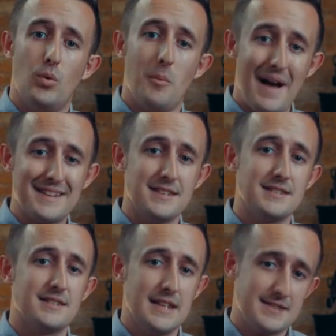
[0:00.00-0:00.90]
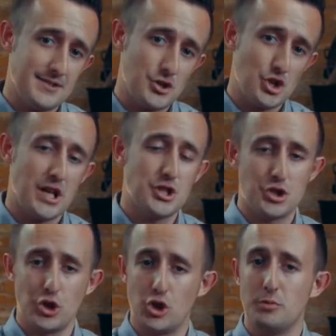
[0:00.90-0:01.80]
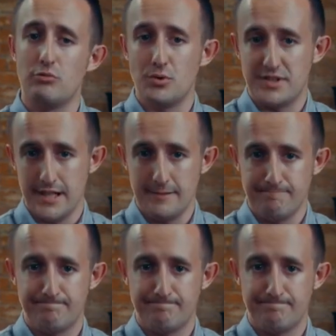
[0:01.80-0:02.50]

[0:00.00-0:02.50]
What matters is there's a change to your normal routine.